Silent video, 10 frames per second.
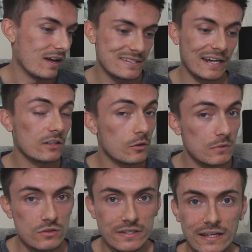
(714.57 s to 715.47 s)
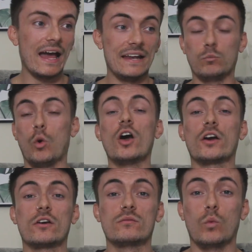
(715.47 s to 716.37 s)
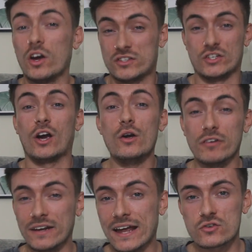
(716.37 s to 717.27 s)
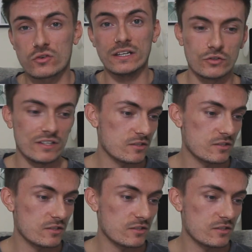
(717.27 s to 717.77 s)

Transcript: techno music, and work took over naturally because he has